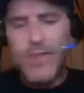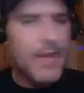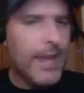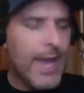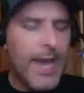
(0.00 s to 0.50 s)

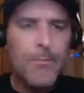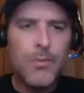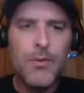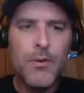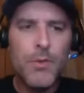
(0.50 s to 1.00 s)
with the
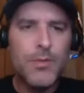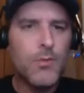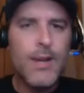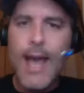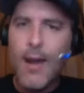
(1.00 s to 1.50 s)
cap,
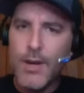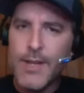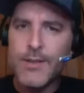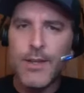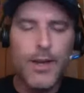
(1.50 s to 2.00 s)
with the
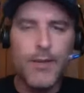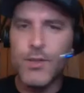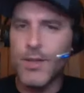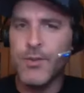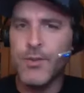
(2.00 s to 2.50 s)
realities
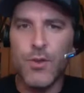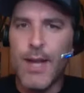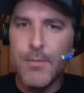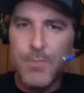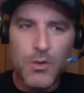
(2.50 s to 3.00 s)
of just
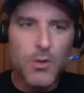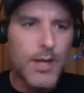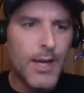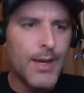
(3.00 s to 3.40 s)
trying to build